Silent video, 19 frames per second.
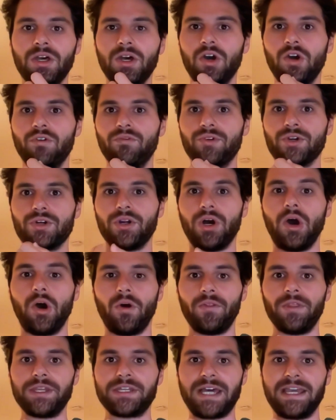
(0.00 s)
over
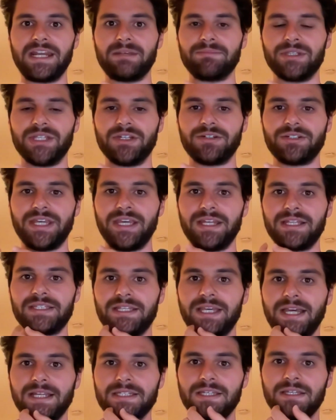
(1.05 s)
all the items in your data
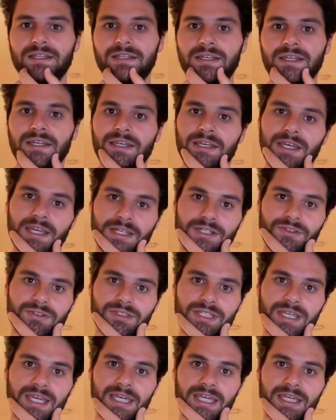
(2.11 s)
set, and you
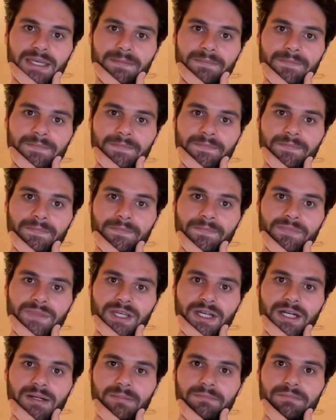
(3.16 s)
say,
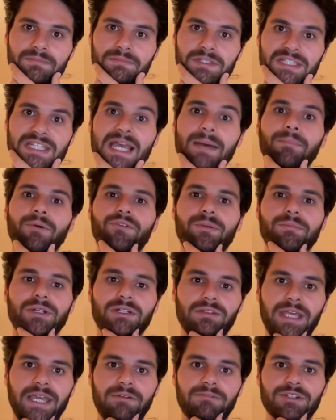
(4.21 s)
sample from your
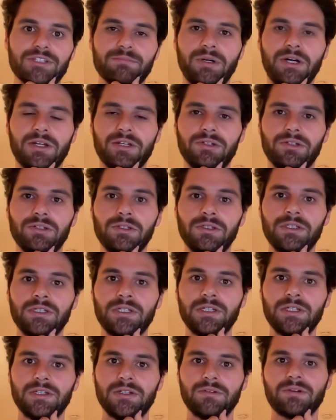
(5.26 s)
language model,
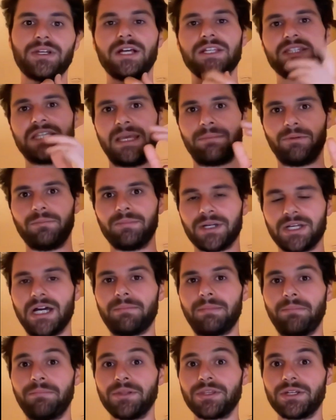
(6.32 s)
or not sample, but
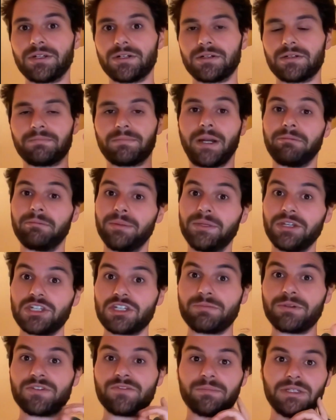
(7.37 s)
come up with your probability
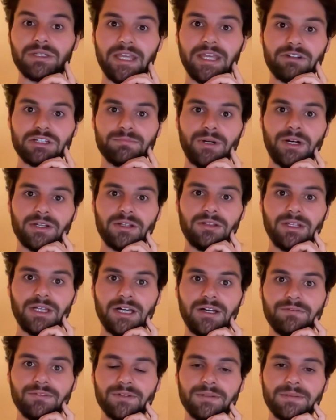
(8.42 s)
distribution from your language model
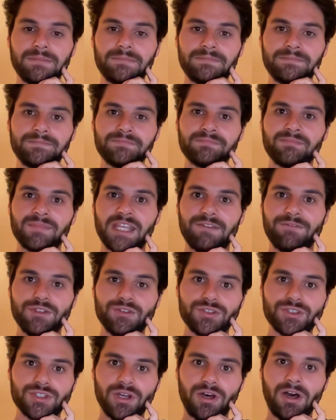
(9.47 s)
of if you
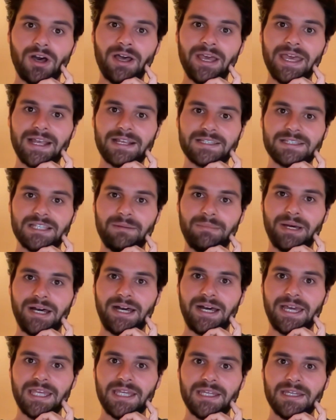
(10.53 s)
saw x sub
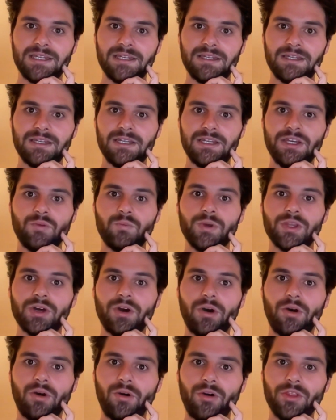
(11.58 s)
I with
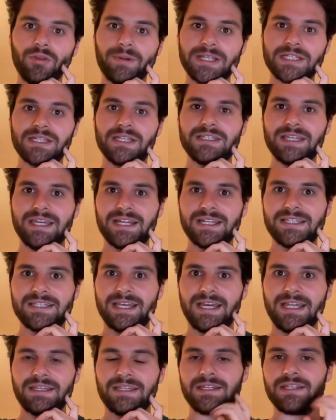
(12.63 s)
all the rest of the data
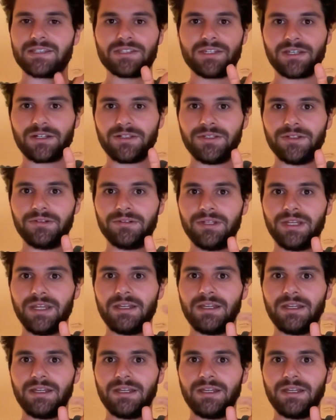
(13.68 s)
set that doesn't include